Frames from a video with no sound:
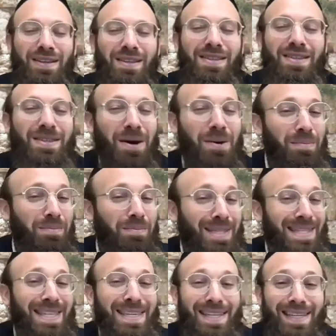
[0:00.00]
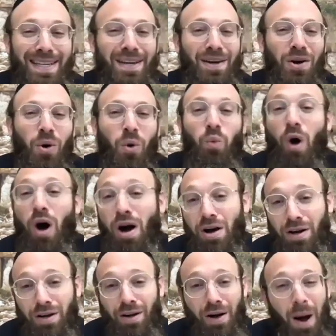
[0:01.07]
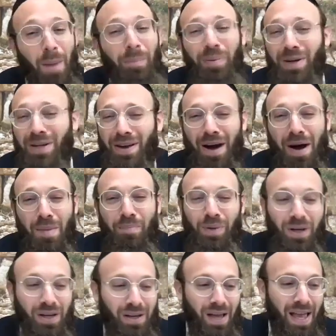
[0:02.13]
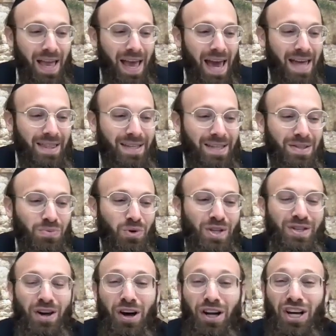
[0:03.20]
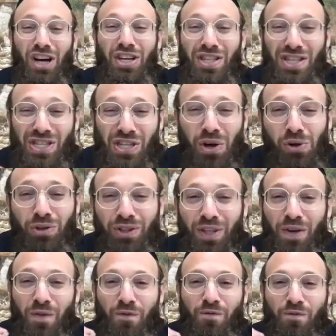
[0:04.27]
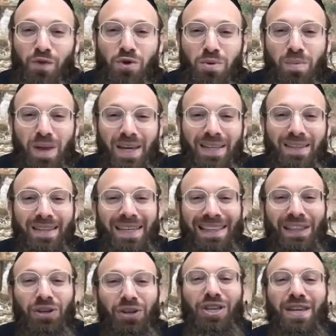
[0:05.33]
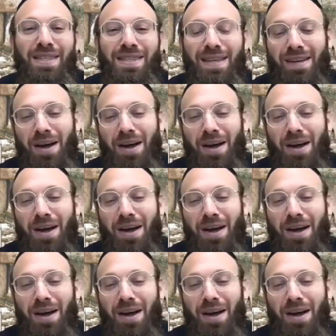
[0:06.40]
Something Wang, a big company. And this was a consulting firm. They look into